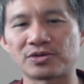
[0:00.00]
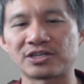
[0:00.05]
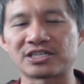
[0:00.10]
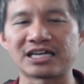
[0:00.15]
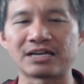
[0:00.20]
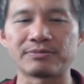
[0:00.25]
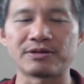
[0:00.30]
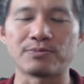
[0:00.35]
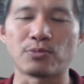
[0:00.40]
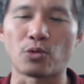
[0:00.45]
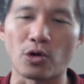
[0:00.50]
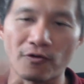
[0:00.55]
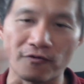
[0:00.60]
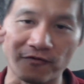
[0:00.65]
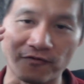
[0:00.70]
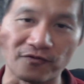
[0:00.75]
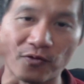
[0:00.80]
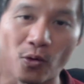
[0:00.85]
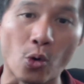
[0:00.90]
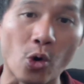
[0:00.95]
is going to be more
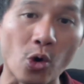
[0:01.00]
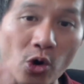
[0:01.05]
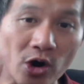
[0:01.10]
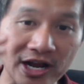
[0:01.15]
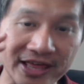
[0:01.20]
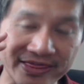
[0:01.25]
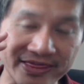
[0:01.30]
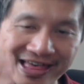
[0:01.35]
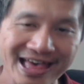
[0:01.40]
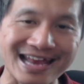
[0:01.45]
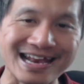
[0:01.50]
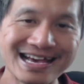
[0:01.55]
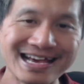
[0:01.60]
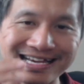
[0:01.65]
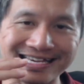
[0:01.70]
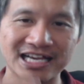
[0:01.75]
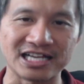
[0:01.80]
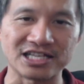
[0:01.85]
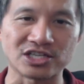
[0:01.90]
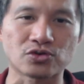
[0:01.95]
for than
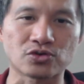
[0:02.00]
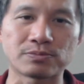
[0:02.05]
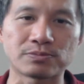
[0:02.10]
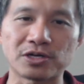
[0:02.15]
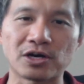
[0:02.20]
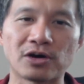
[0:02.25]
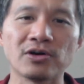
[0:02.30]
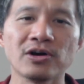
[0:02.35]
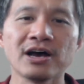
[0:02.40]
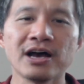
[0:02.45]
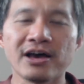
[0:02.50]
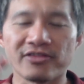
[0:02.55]
against crypto.